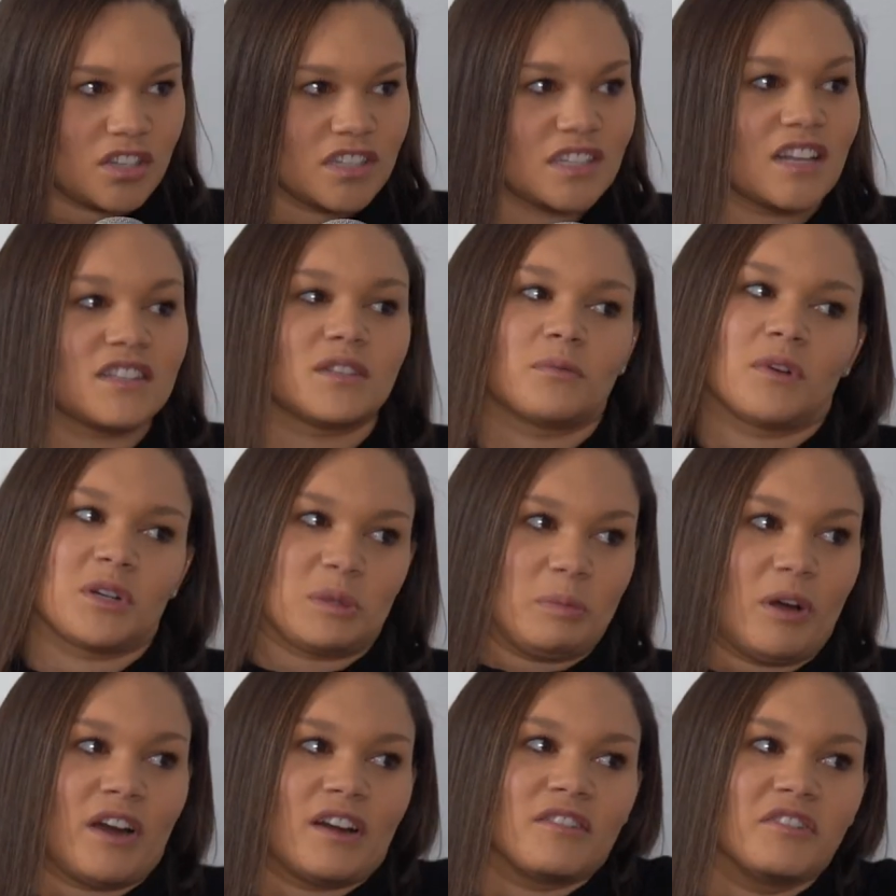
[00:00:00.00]
because that's the worst
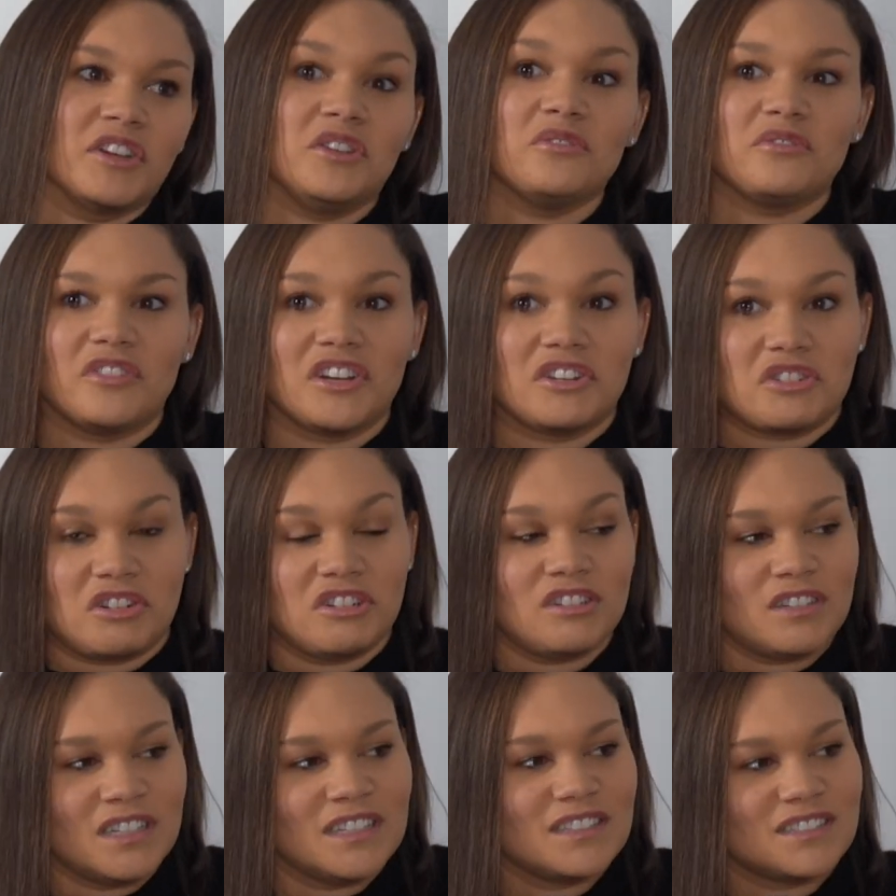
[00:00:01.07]
part. When you finish
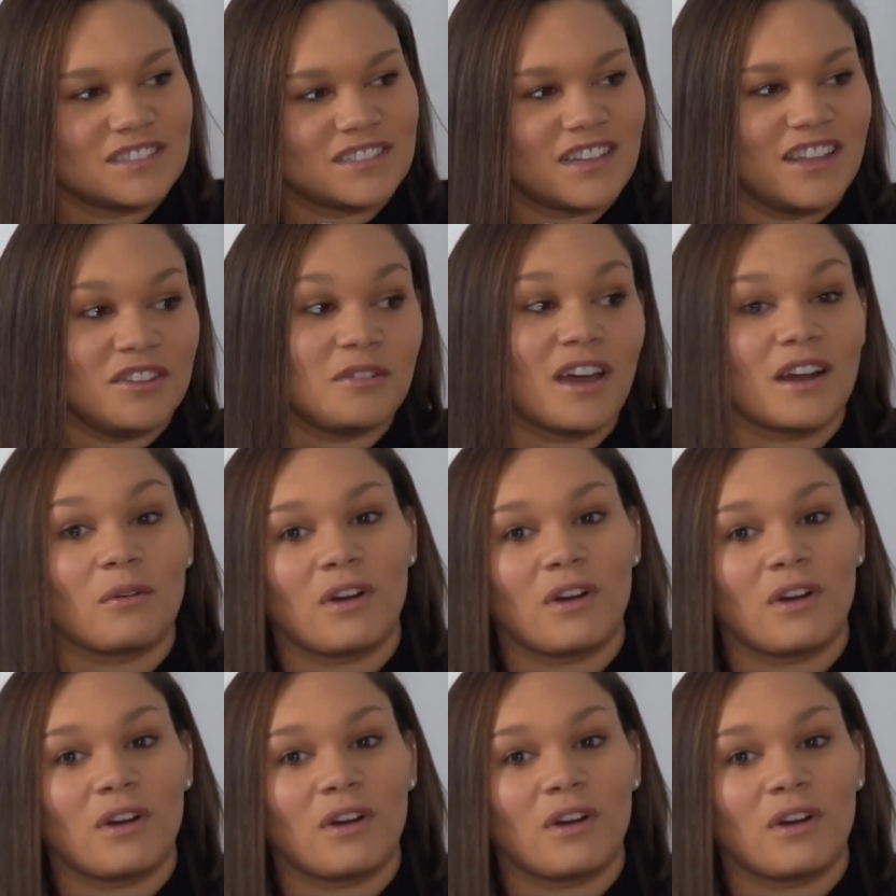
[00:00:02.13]
early and you got to